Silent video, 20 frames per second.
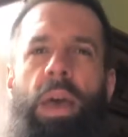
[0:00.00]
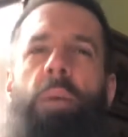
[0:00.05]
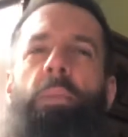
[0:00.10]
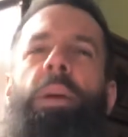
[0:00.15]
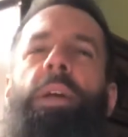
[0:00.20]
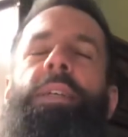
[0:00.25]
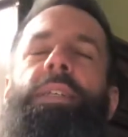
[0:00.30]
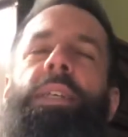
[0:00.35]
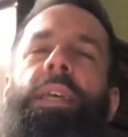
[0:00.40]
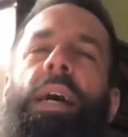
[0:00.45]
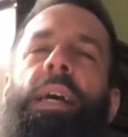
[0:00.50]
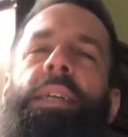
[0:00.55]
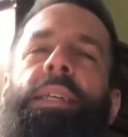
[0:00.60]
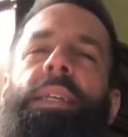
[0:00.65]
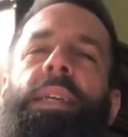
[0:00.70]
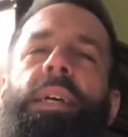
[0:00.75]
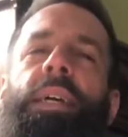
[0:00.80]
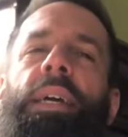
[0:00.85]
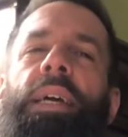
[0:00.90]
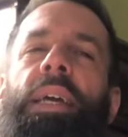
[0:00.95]
Because the
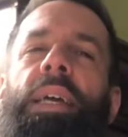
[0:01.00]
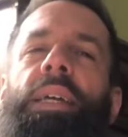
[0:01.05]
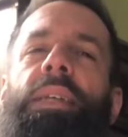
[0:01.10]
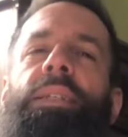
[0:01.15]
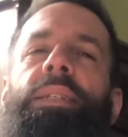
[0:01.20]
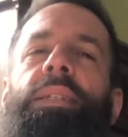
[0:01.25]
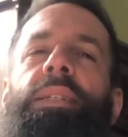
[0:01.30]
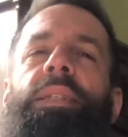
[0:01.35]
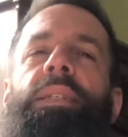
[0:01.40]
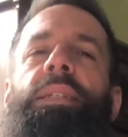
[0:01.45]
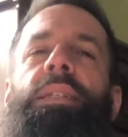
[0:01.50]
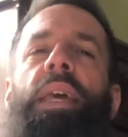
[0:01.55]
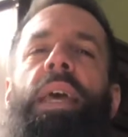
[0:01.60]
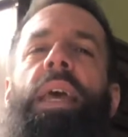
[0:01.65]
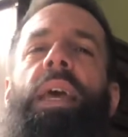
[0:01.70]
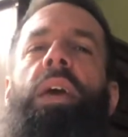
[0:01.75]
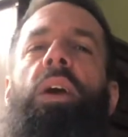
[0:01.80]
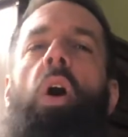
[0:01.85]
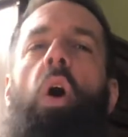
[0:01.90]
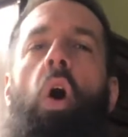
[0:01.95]
idea is to
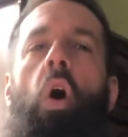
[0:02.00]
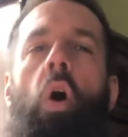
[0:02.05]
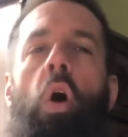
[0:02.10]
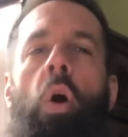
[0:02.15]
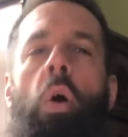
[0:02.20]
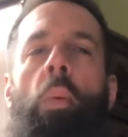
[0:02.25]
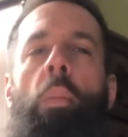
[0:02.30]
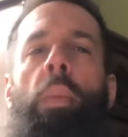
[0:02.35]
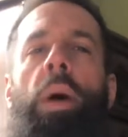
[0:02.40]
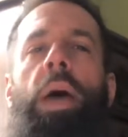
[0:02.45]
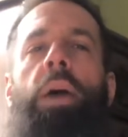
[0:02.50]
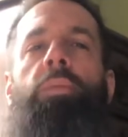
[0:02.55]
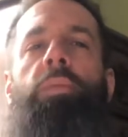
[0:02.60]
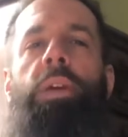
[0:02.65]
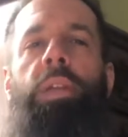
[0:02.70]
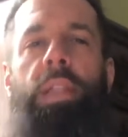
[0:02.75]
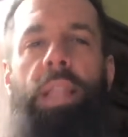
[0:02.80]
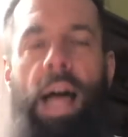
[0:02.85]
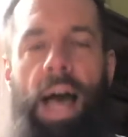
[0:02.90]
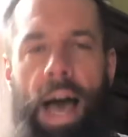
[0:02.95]
stay calm and
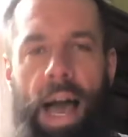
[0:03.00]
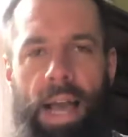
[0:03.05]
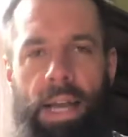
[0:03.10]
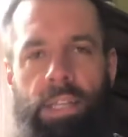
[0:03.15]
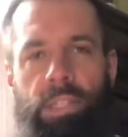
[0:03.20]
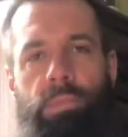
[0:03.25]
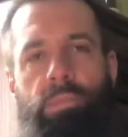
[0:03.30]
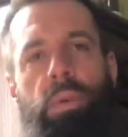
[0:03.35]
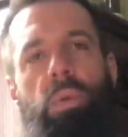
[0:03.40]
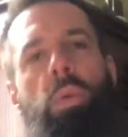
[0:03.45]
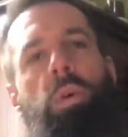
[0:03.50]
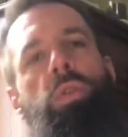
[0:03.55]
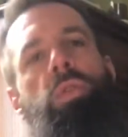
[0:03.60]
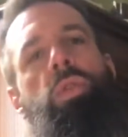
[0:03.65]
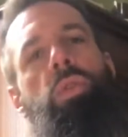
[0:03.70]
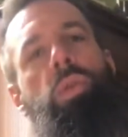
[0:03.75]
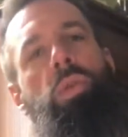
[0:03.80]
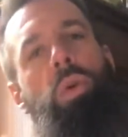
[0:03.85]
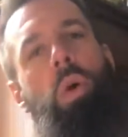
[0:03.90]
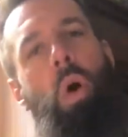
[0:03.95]
relaxed. We want
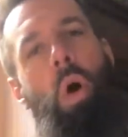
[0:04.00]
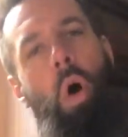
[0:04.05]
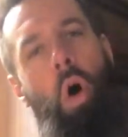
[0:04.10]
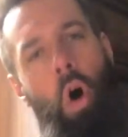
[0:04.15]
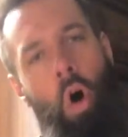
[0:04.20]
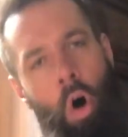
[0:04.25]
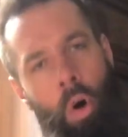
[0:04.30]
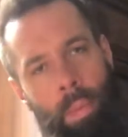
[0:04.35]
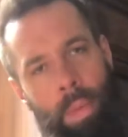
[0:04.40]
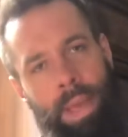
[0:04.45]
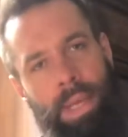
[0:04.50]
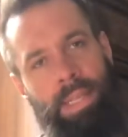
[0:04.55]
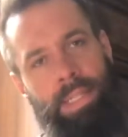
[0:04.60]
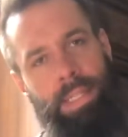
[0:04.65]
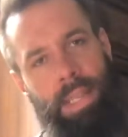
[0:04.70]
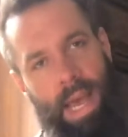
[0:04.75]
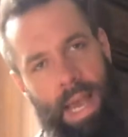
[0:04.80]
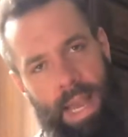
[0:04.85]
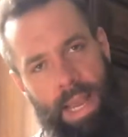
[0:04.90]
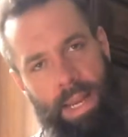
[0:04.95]
to calm
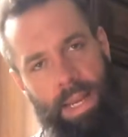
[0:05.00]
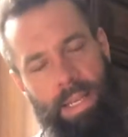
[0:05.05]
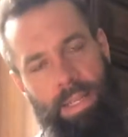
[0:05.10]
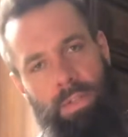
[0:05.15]
anxiety.